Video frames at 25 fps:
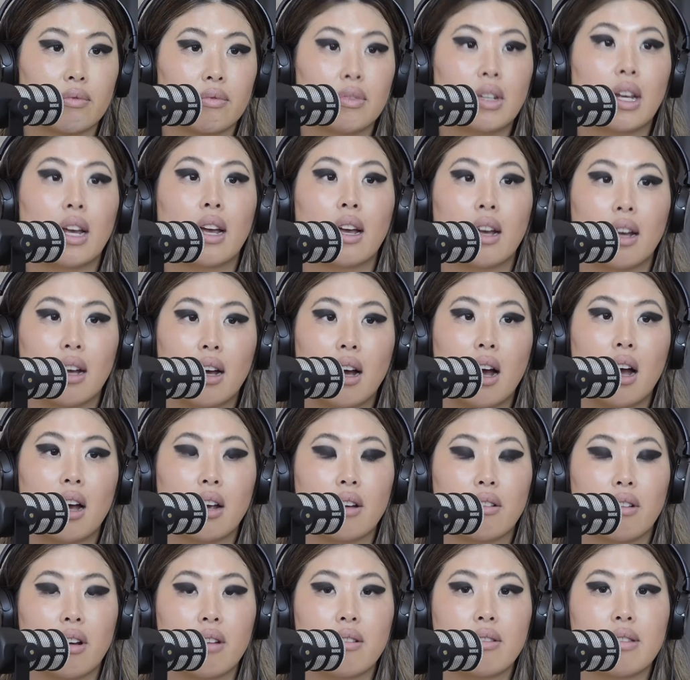Yeah, I
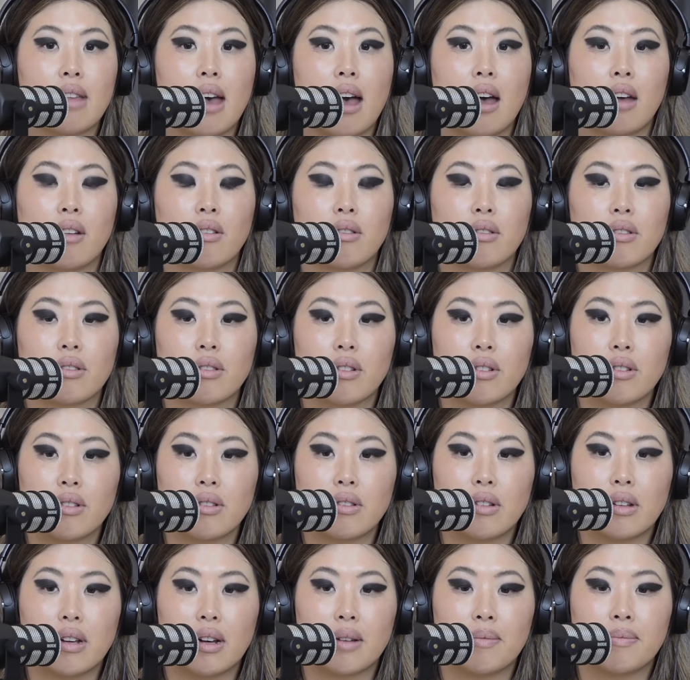agree with that. And
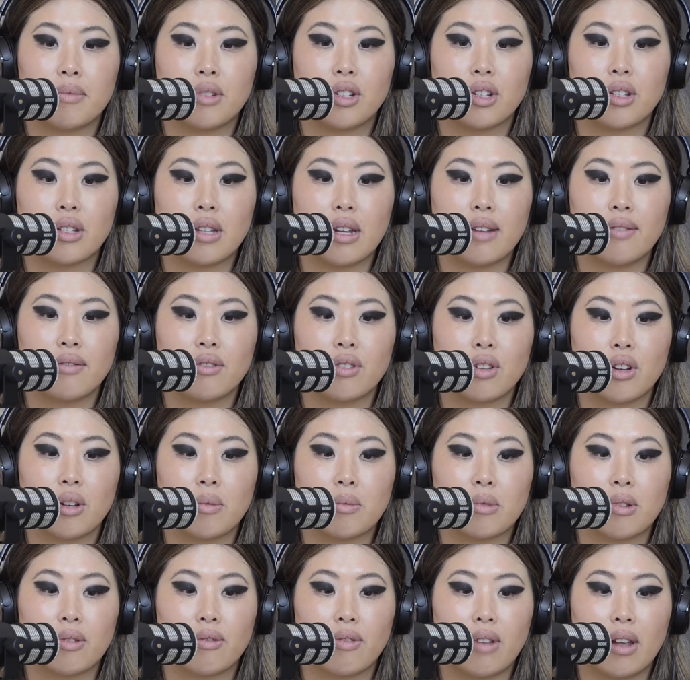also just in
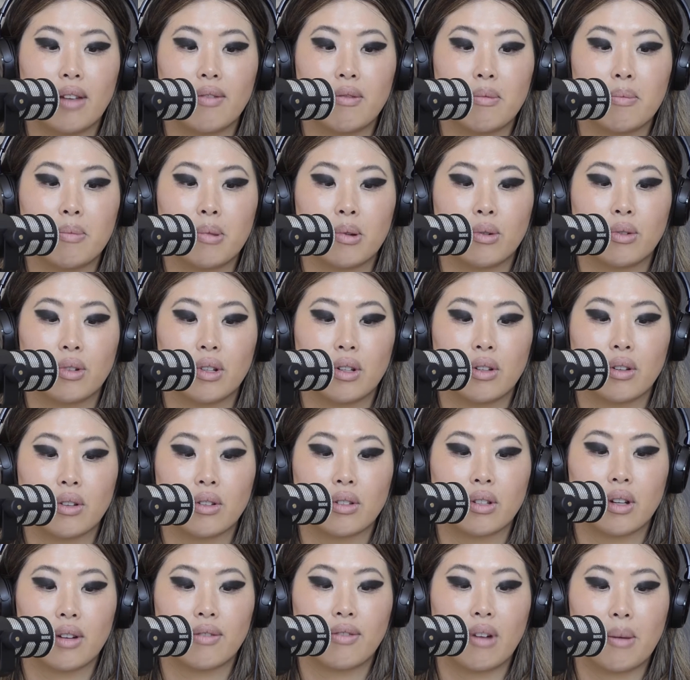terms of even building
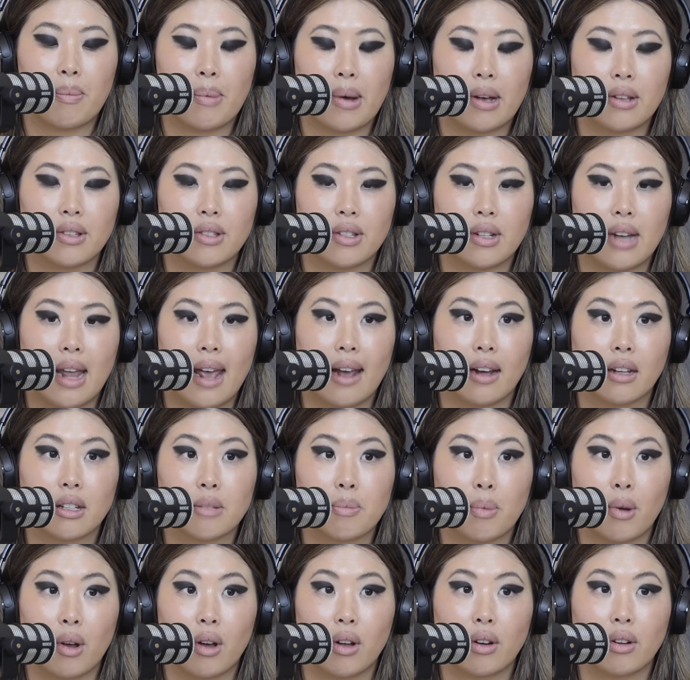yourself up as an
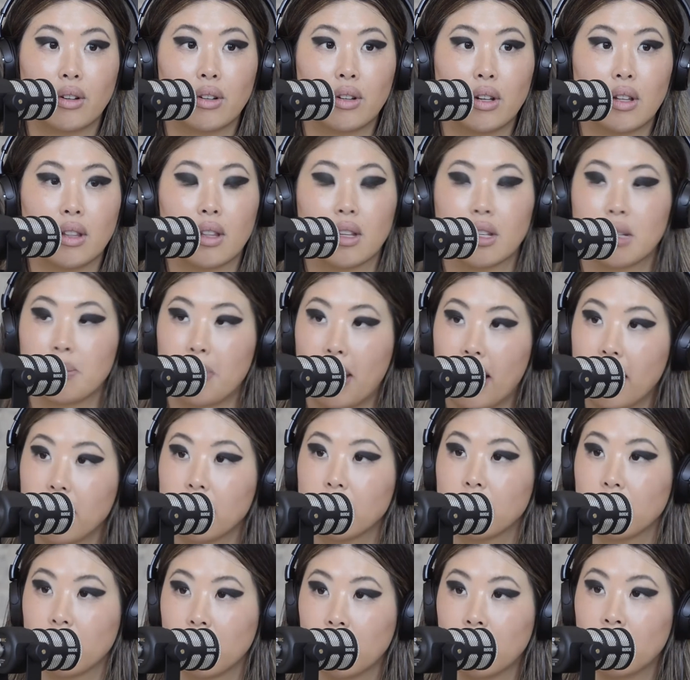expert in the
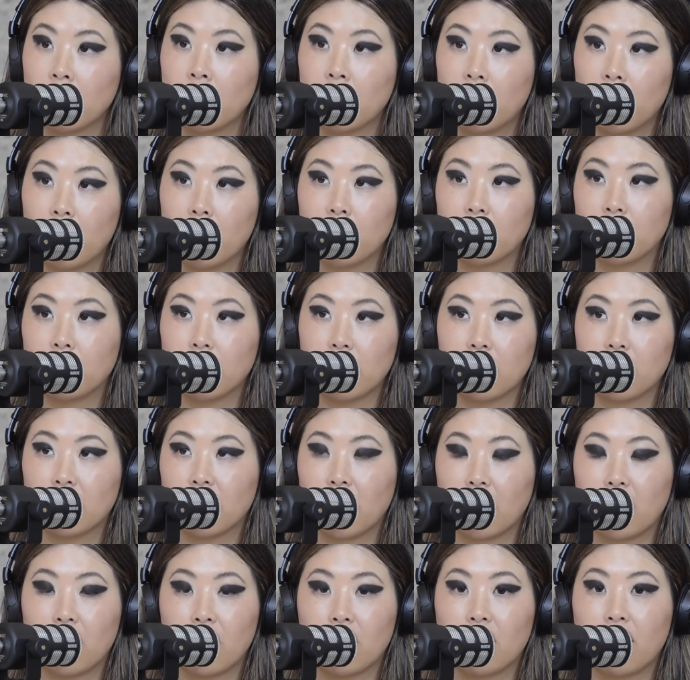space, it's
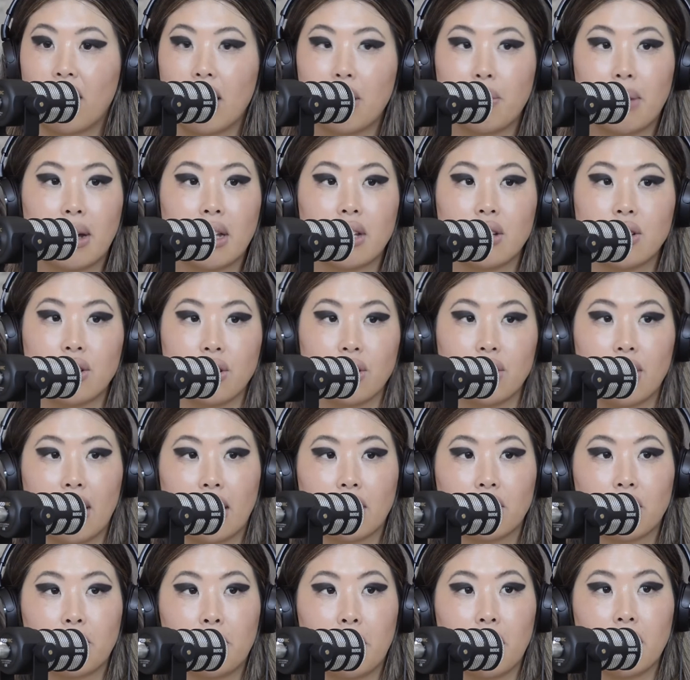like a great way to do that.
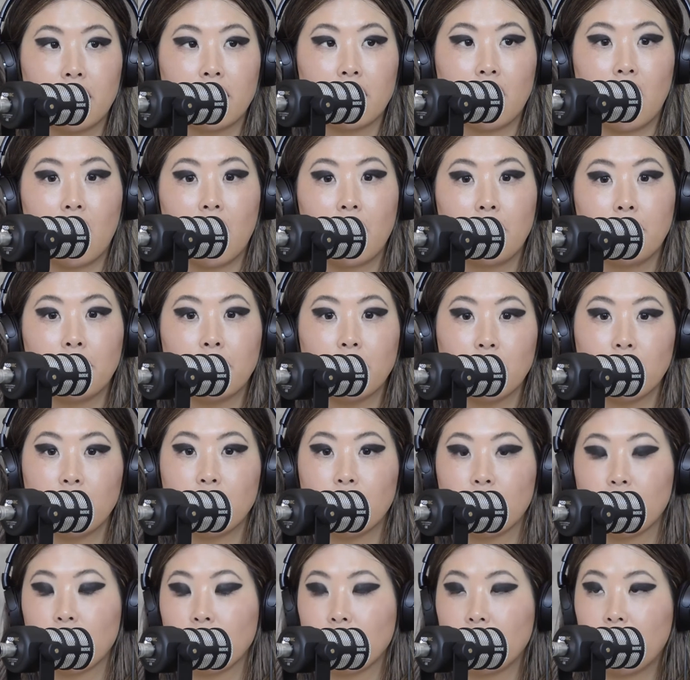So by the time you
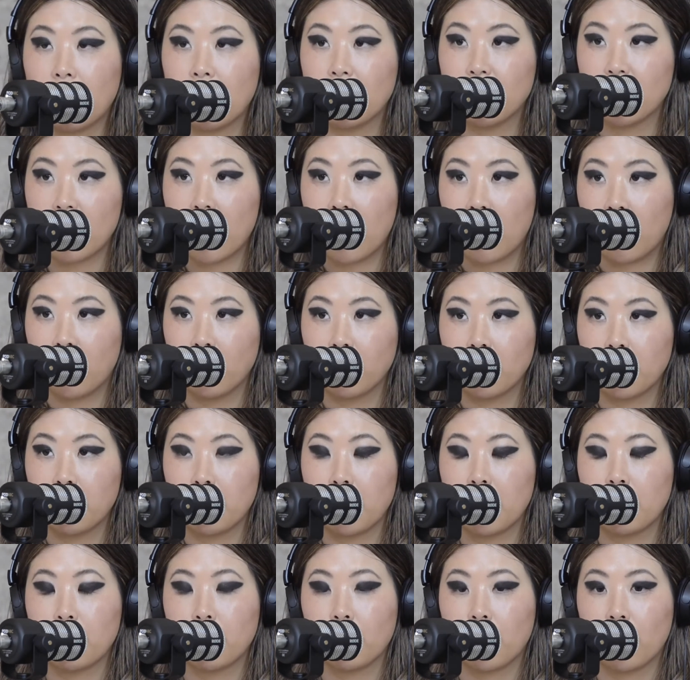do reach out, then
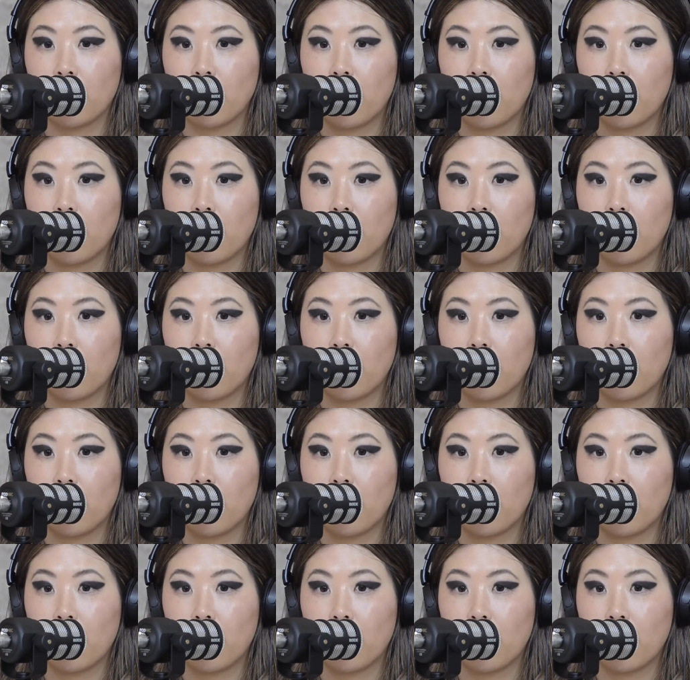people go,